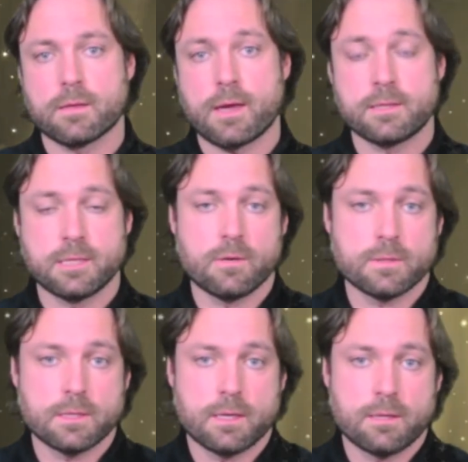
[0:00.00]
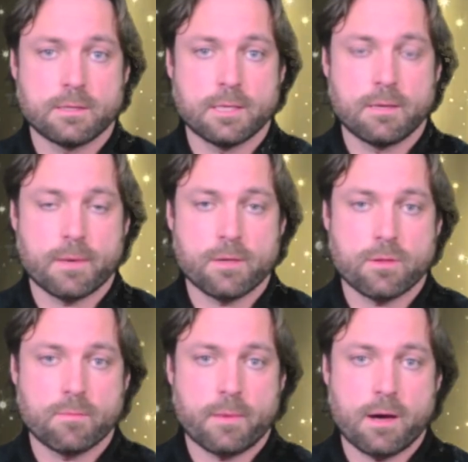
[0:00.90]
antiquity, in the deep
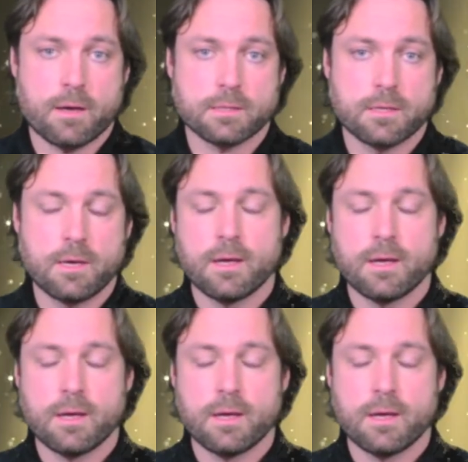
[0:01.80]
ancient past.